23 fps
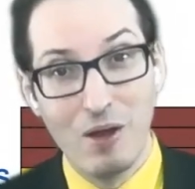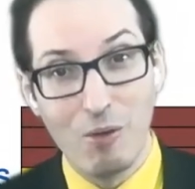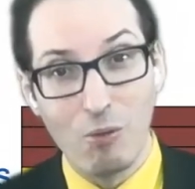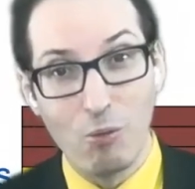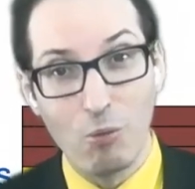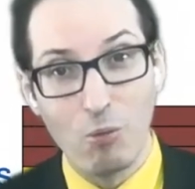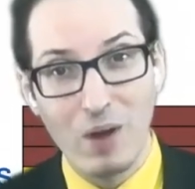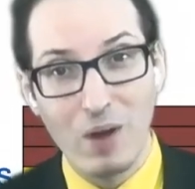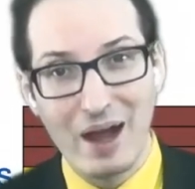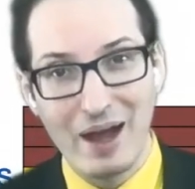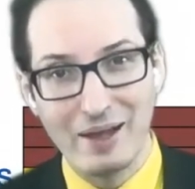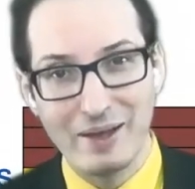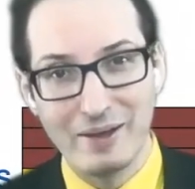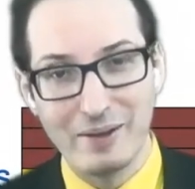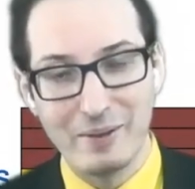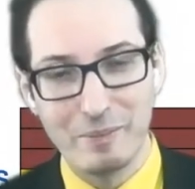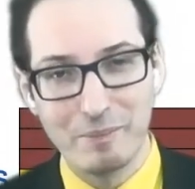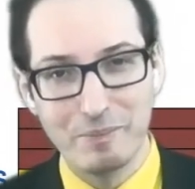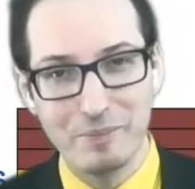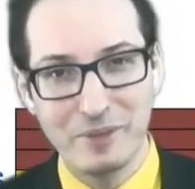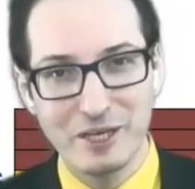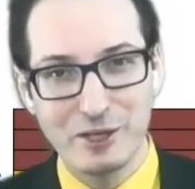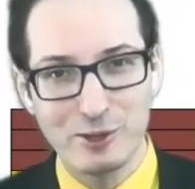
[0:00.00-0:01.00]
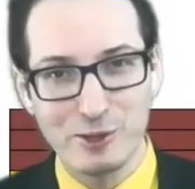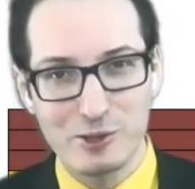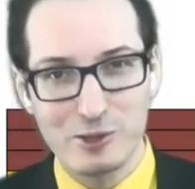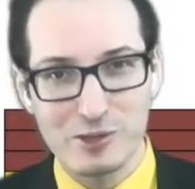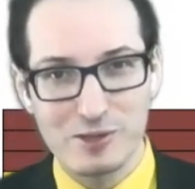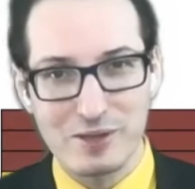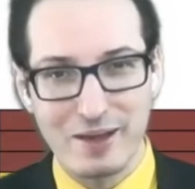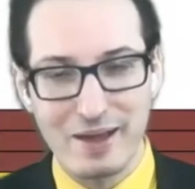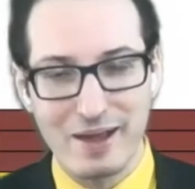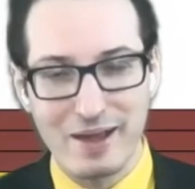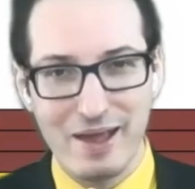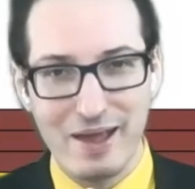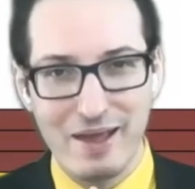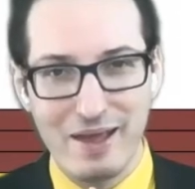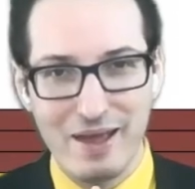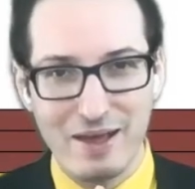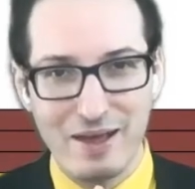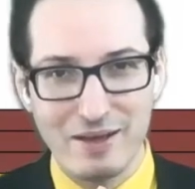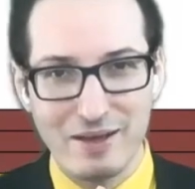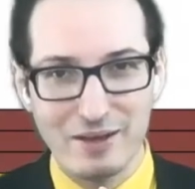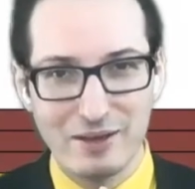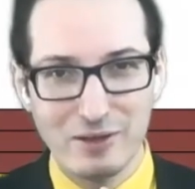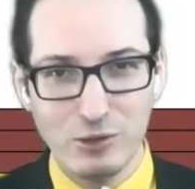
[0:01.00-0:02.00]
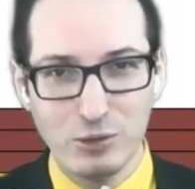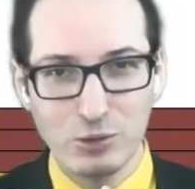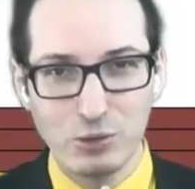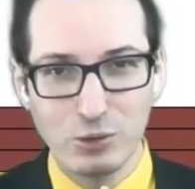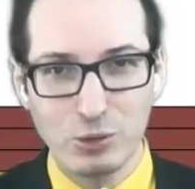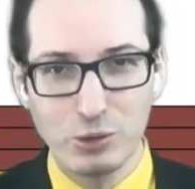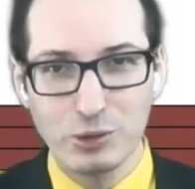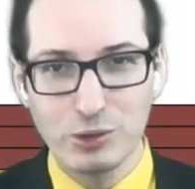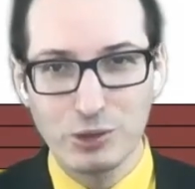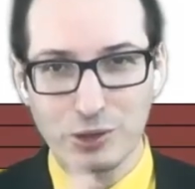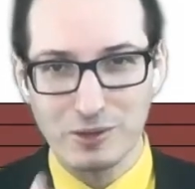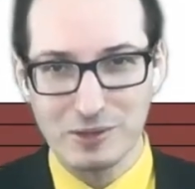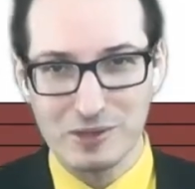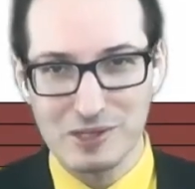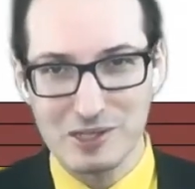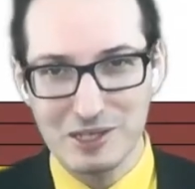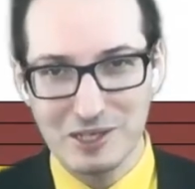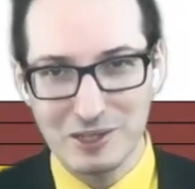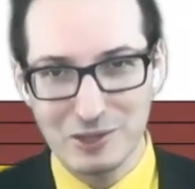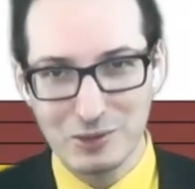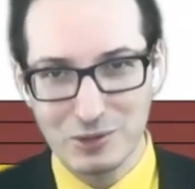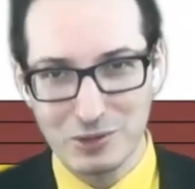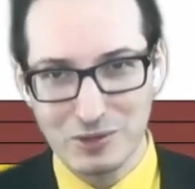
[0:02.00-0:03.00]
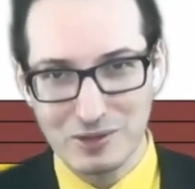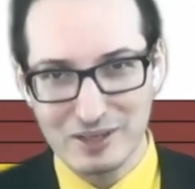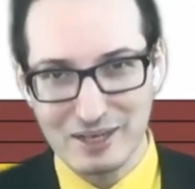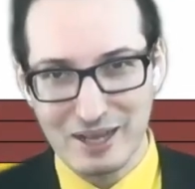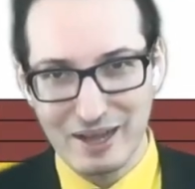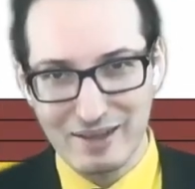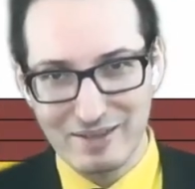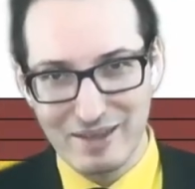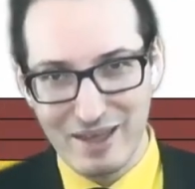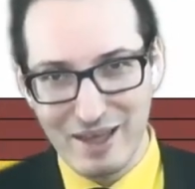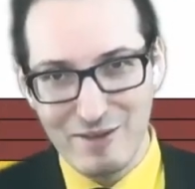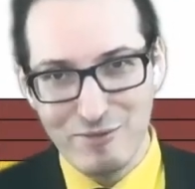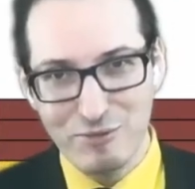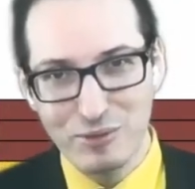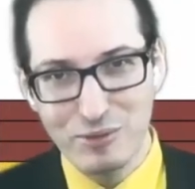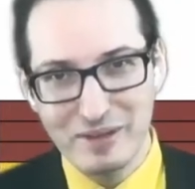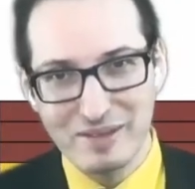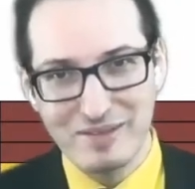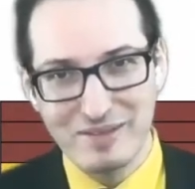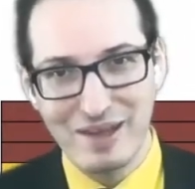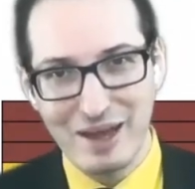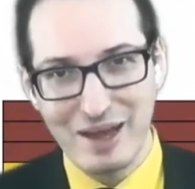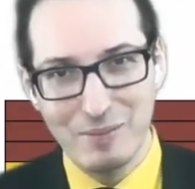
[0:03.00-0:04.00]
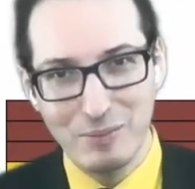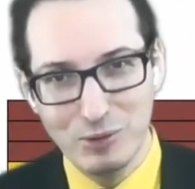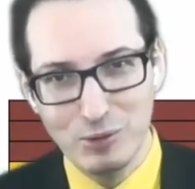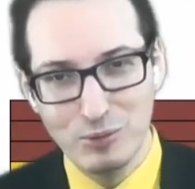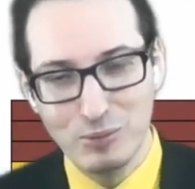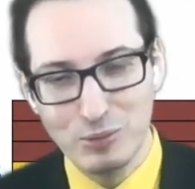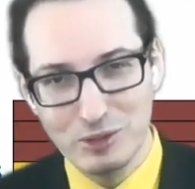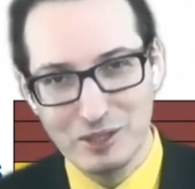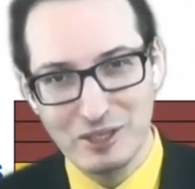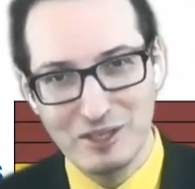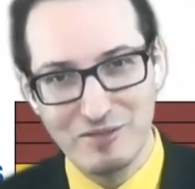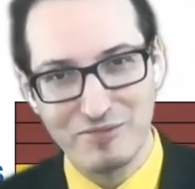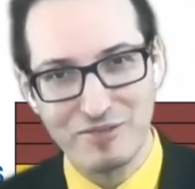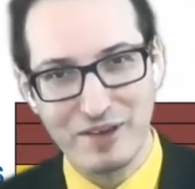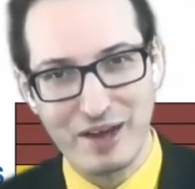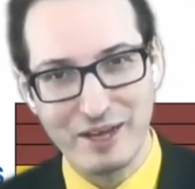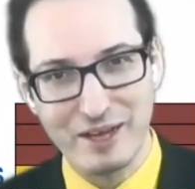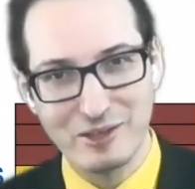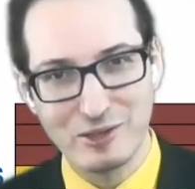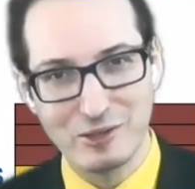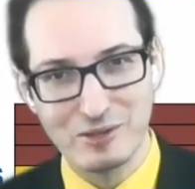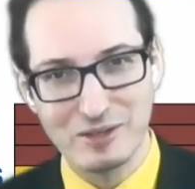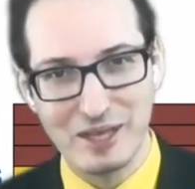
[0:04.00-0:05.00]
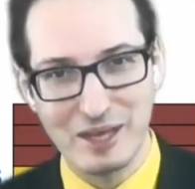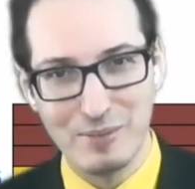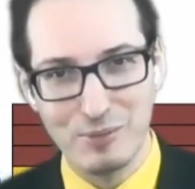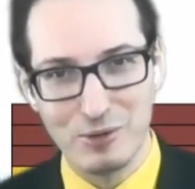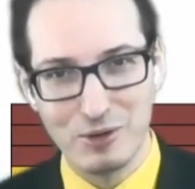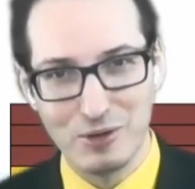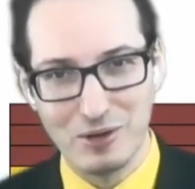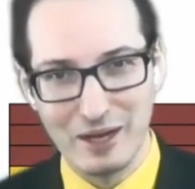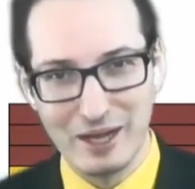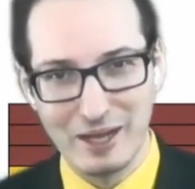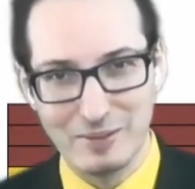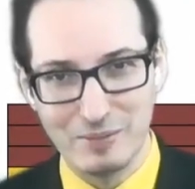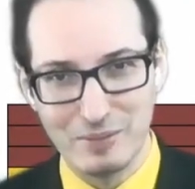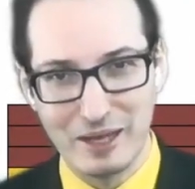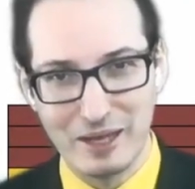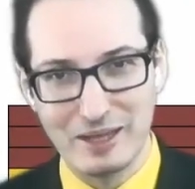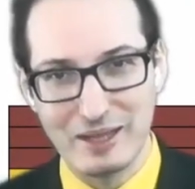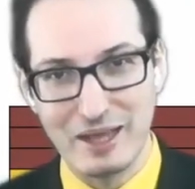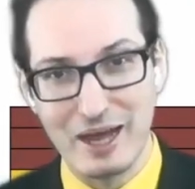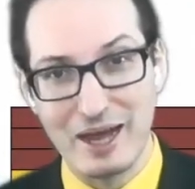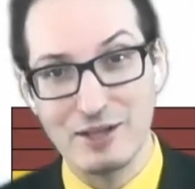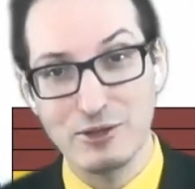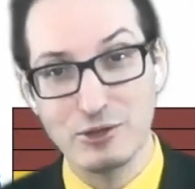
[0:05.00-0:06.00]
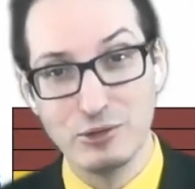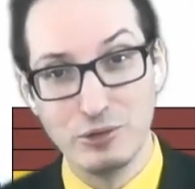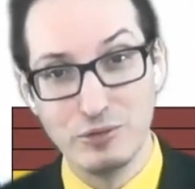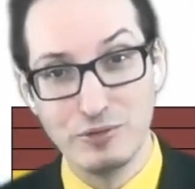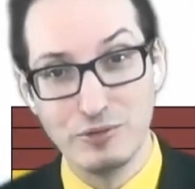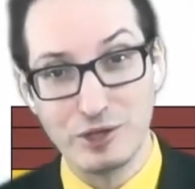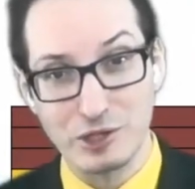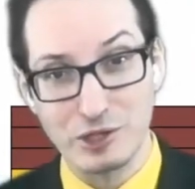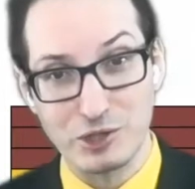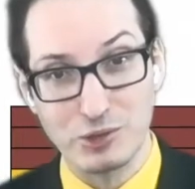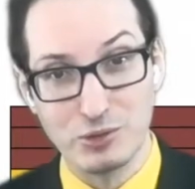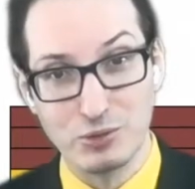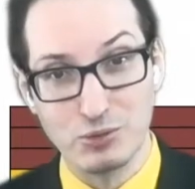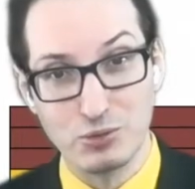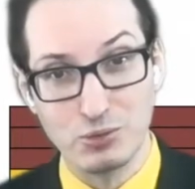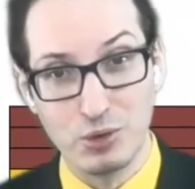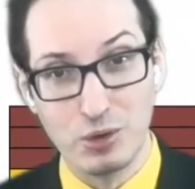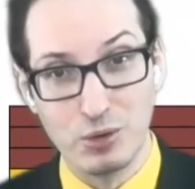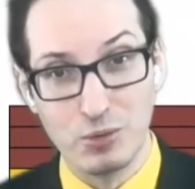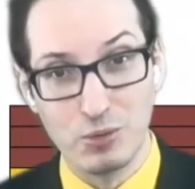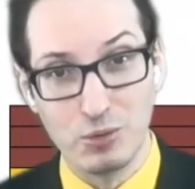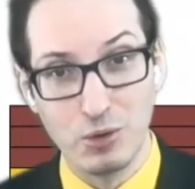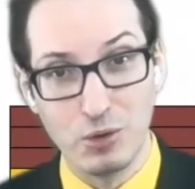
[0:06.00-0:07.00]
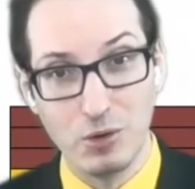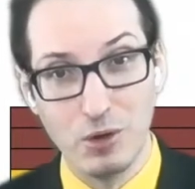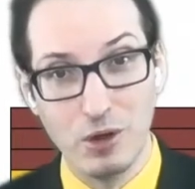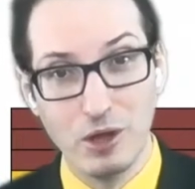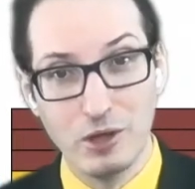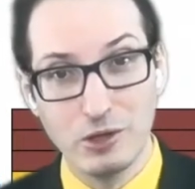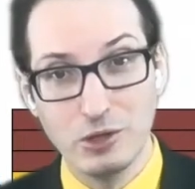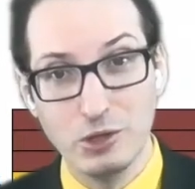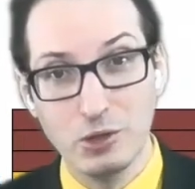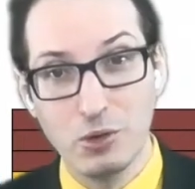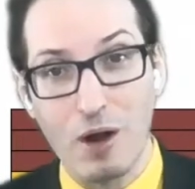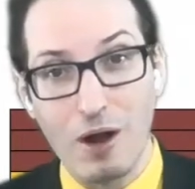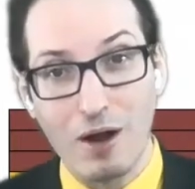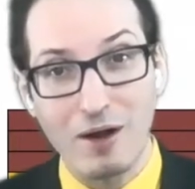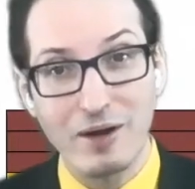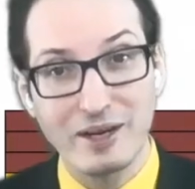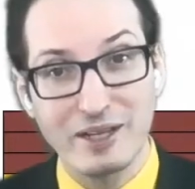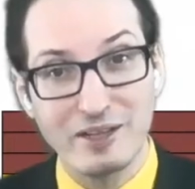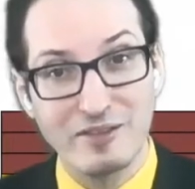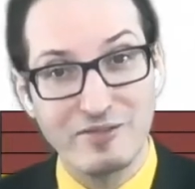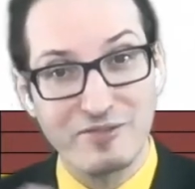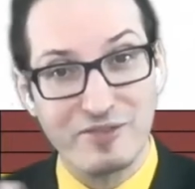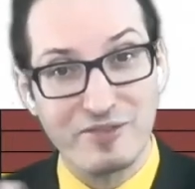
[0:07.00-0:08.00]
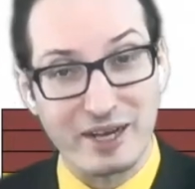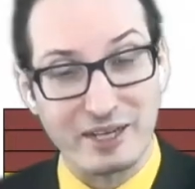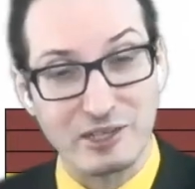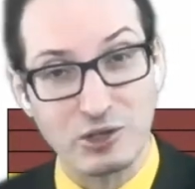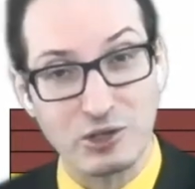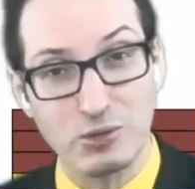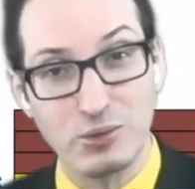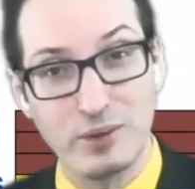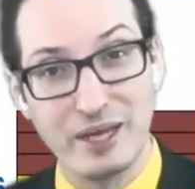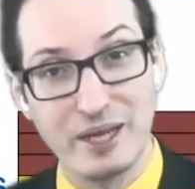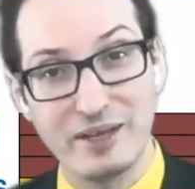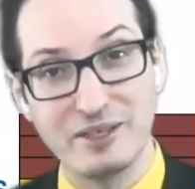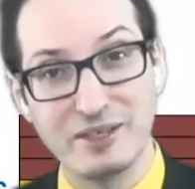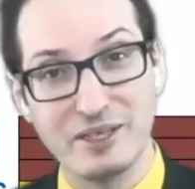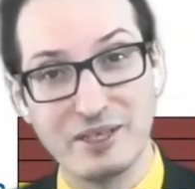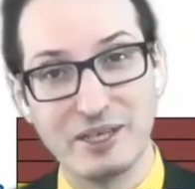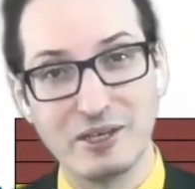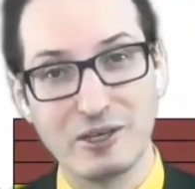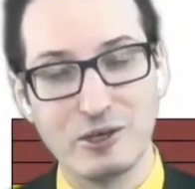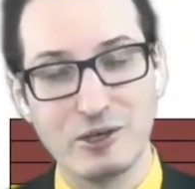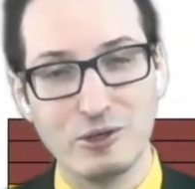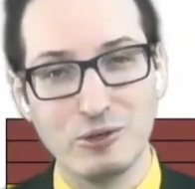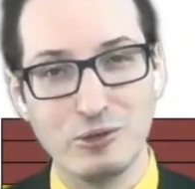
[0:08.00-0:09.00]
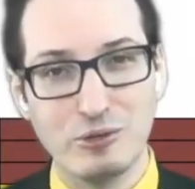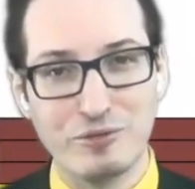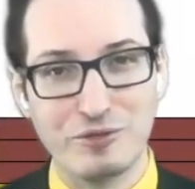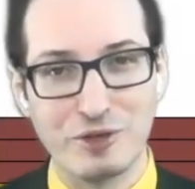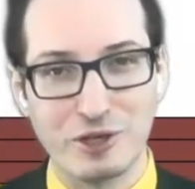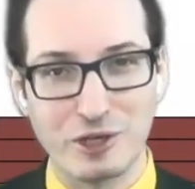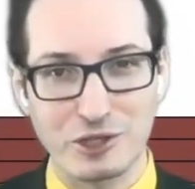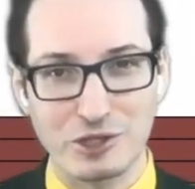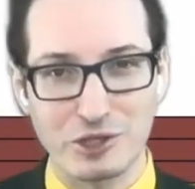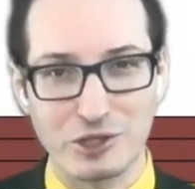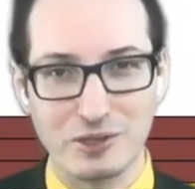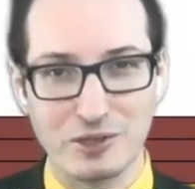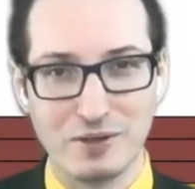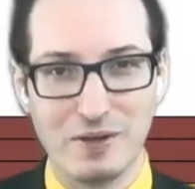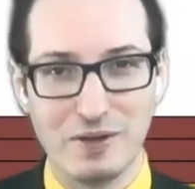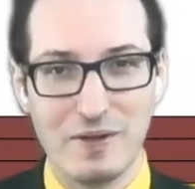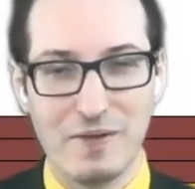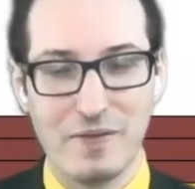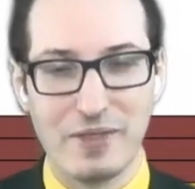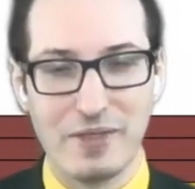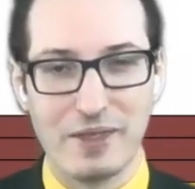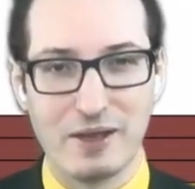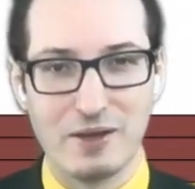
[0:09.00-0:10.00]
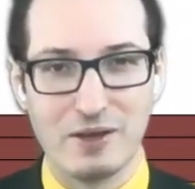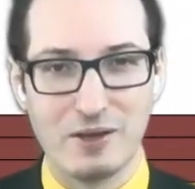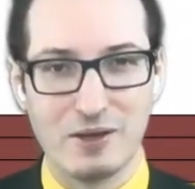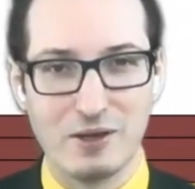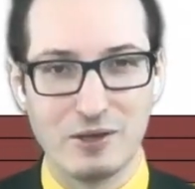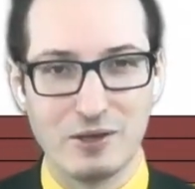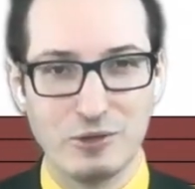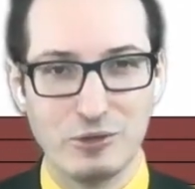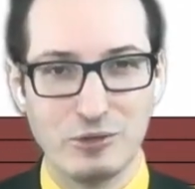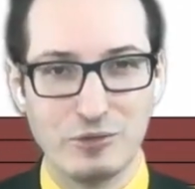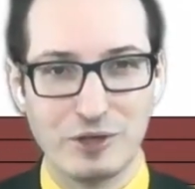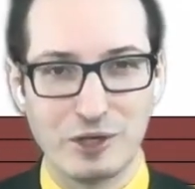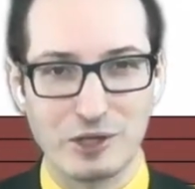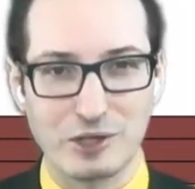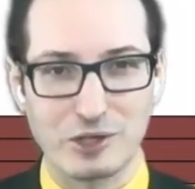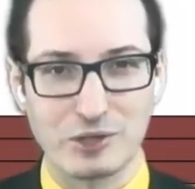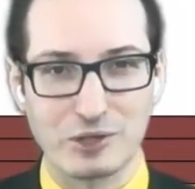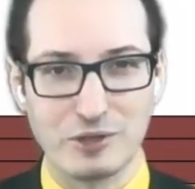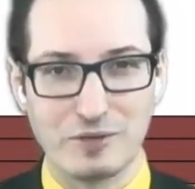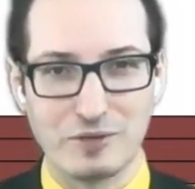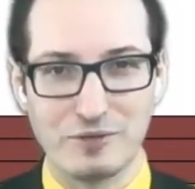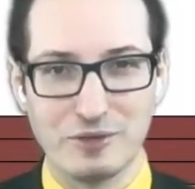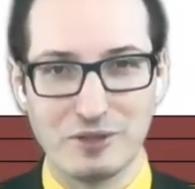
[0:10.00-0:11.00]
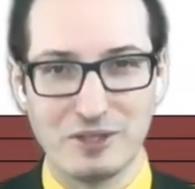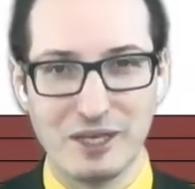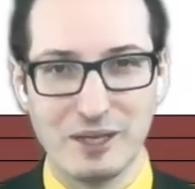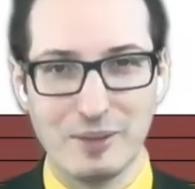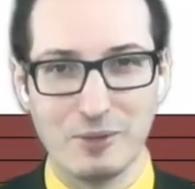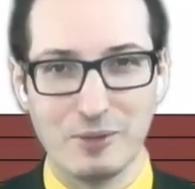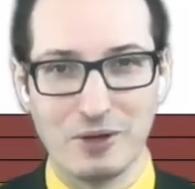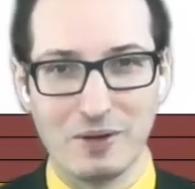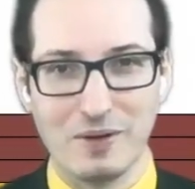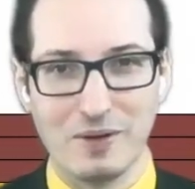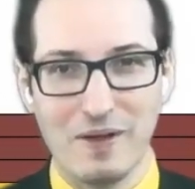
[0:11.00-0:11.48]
Why? Because you could consider that every time you modify the table and add a new version to a row, you are in fact creating a new version of the table.